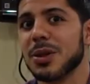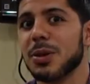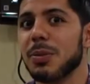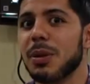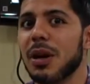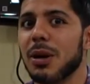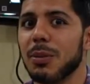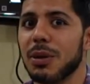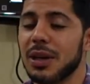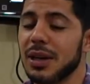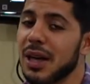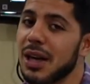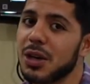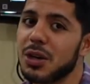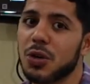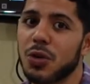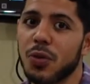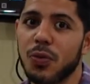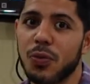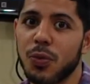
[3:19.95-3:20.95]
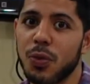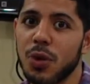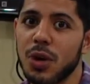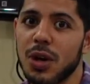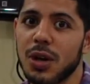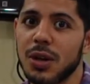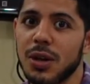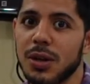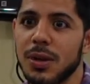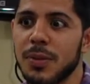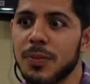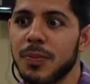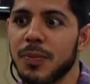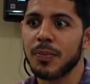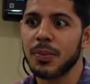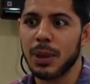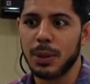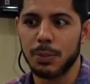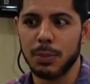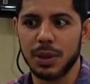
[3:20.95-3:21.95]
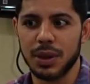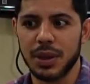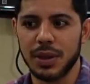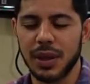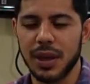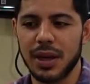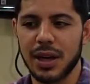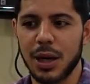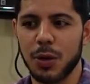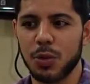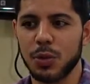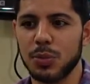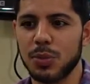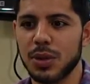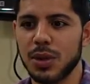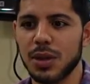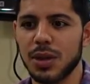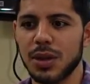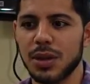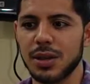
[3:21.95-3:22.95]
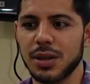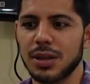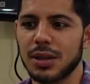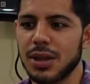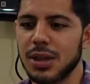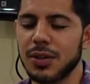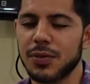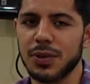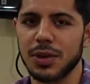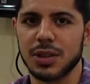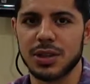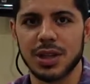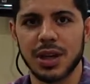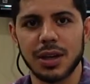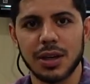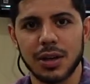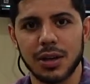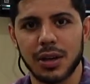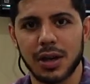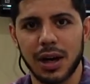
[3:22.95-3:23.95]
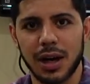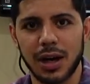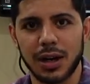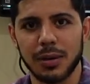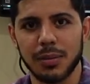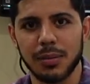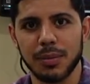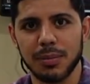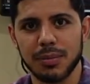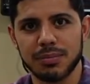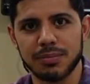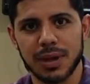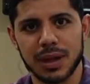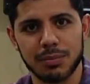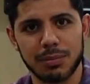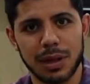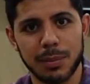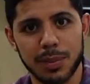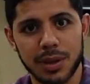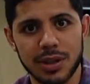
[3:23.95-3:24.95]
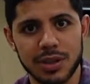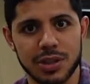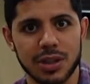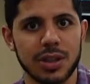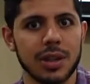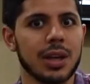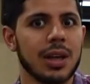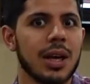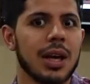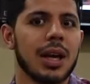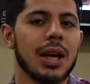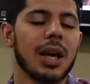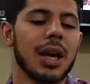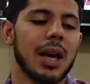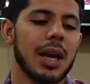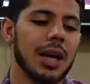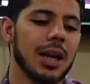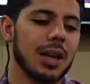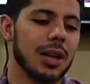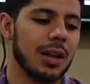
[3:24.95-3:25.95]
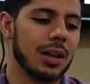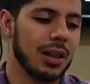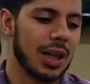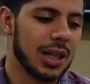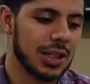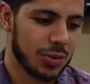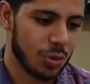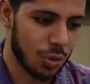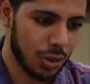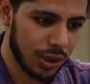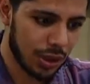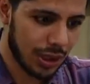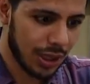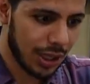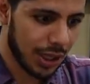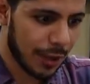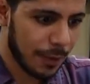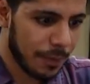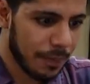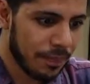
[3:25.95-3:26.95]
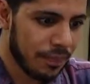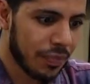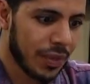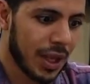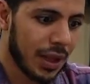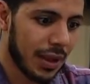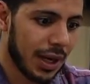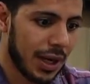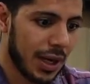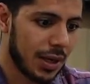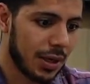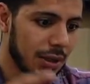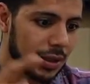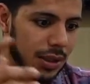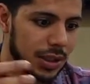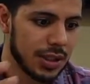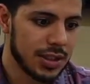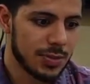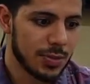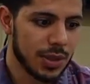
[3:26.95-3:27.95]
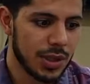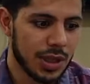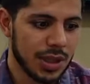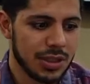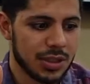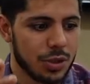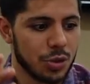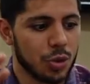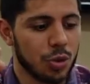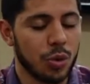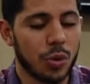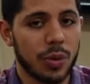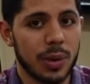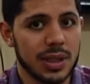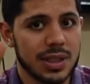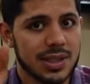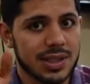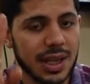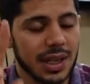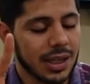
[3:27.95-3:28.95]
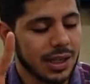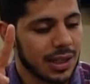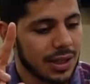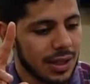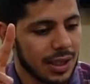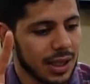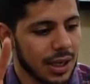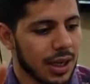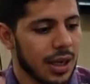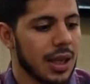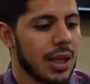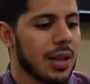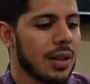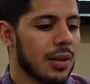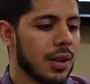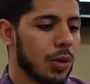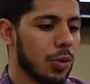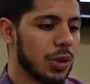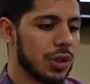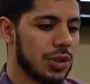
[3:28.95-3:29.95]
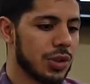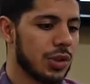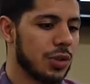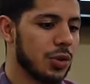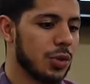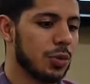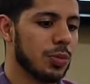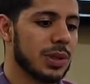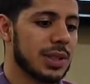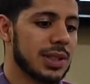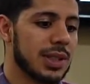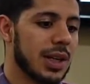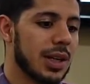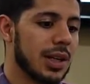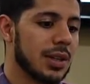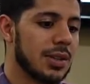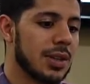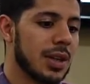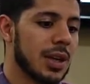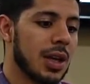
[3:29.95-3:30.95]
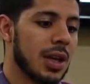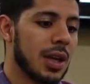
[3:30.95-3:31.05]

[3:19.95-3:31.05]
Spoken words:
apartment, and I could afford it, but then I would be even tighter on my budget. And that's one thing that kind of leads me into the second thing that we should do, besides